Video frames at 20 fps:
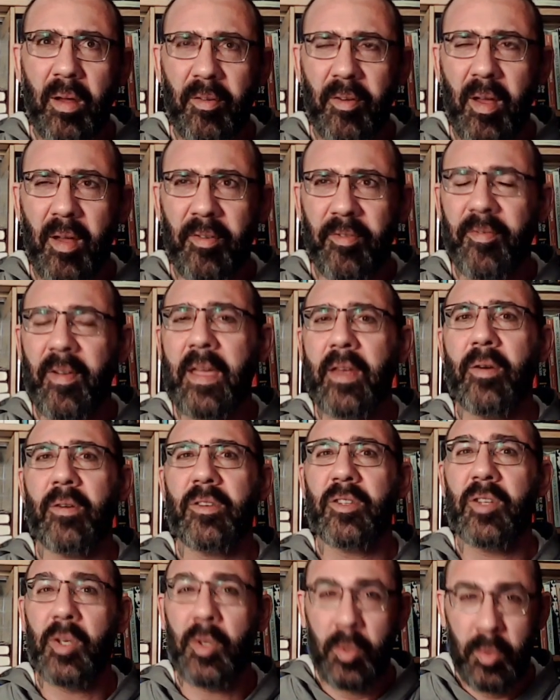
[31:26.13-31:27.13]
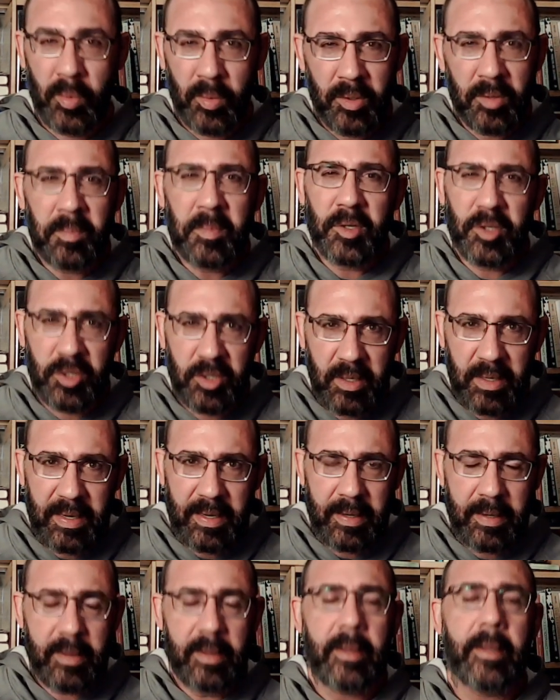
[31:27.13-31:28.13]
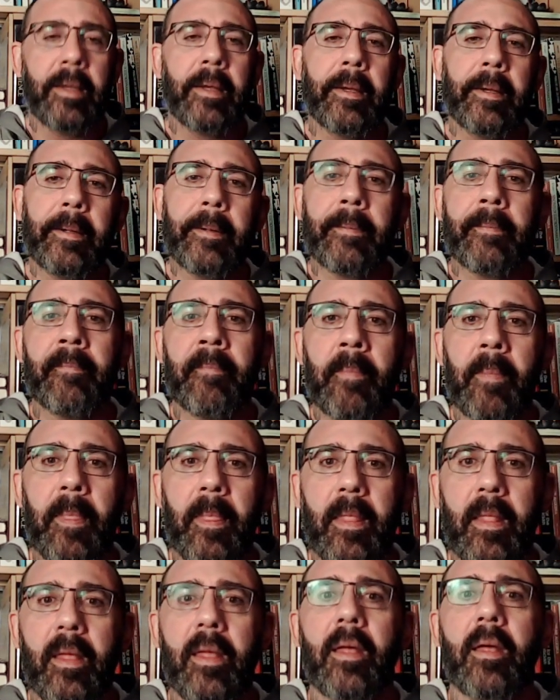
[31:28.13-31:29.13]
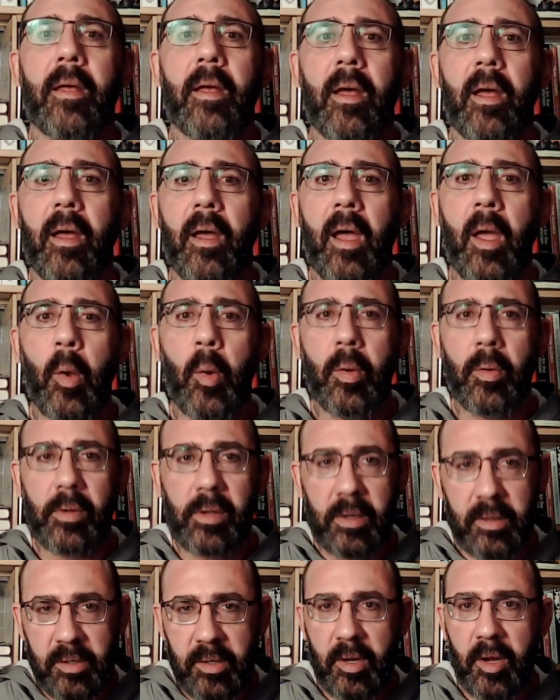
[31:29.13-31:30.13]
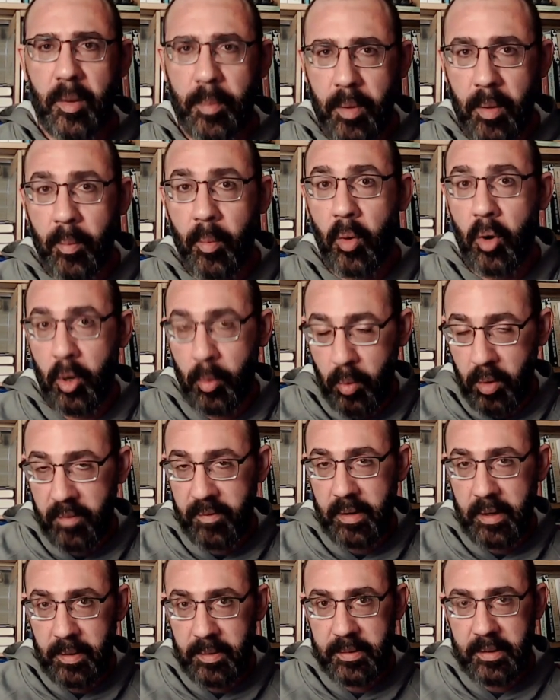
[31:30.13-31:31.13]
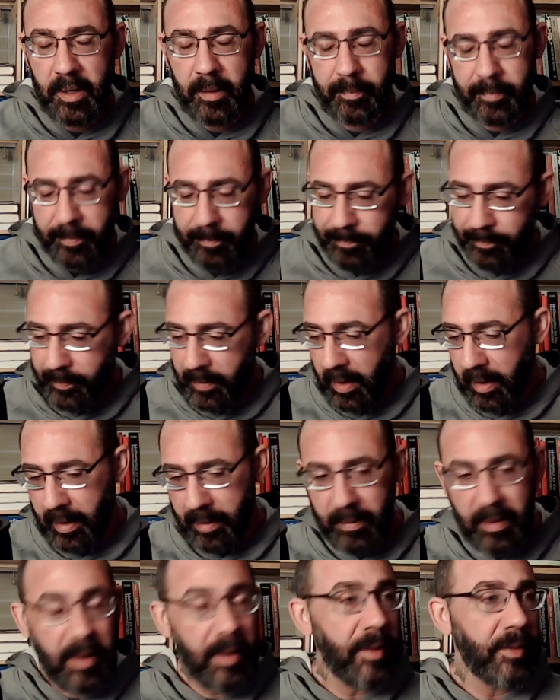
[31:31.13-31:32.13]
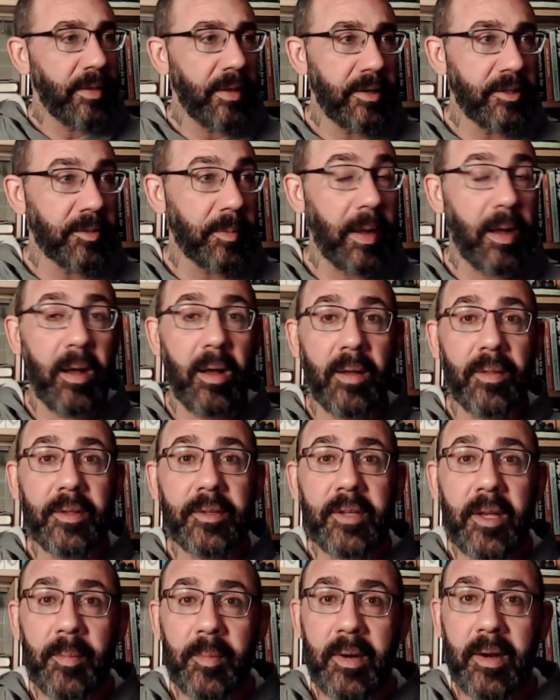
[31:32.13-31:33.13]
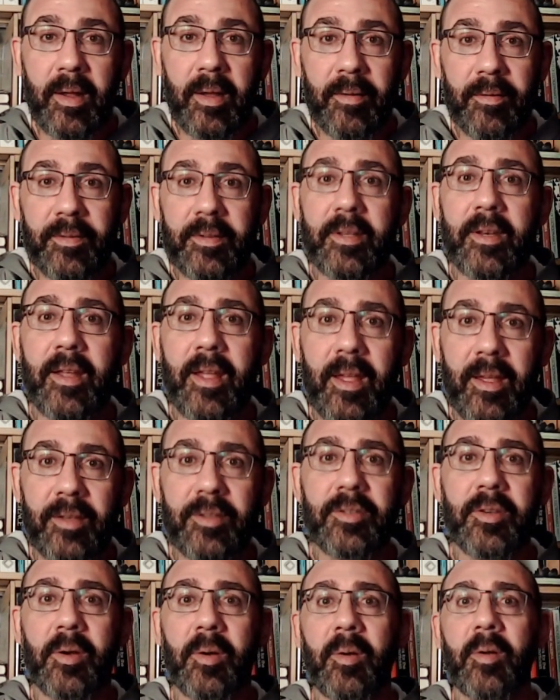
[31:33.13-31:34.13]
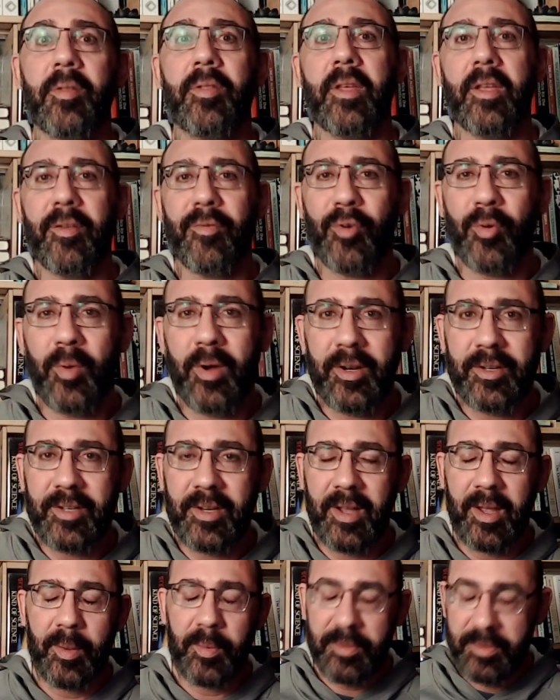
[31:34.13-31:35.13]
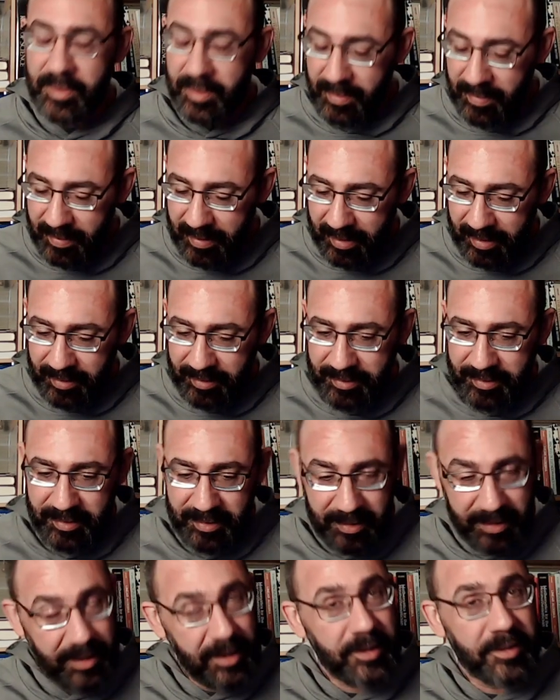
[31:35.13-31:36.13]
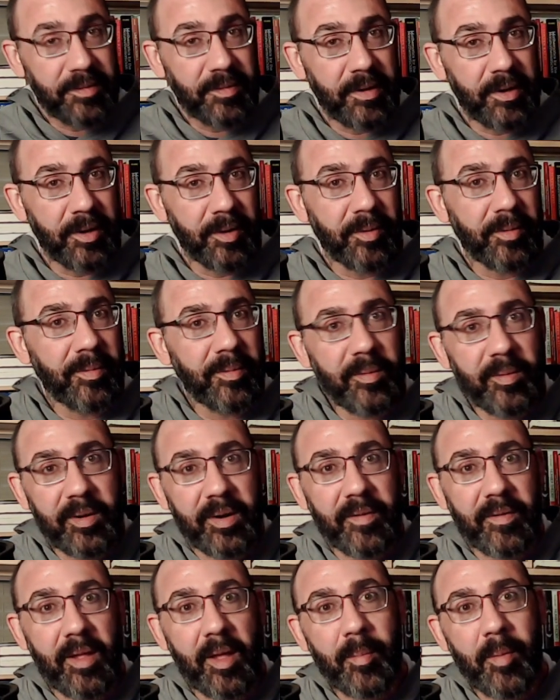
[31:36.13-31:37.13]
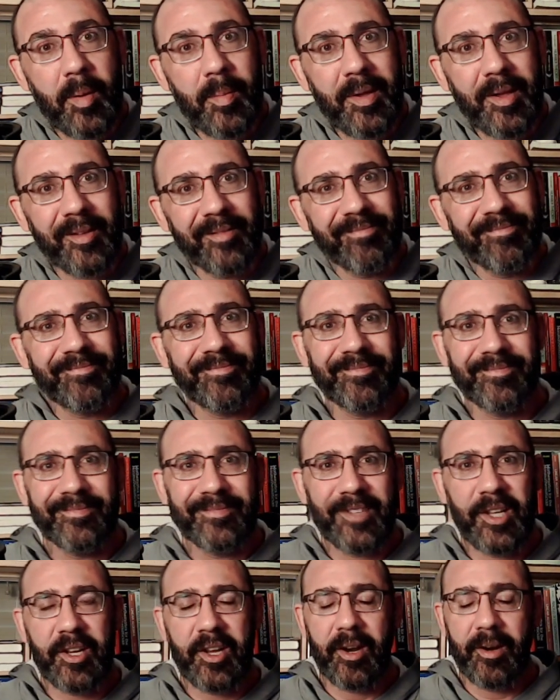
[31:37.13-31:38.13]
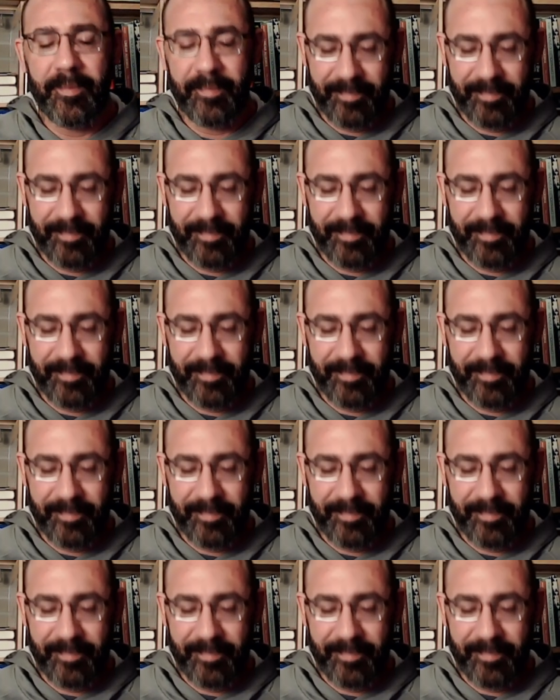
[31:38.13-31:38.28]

finer tuned machine, I will continue to put more and more videos up. All right, that is about all the time that I have today. So thanks for watching. I will see you guys in the next video, whatever that may be. Take care.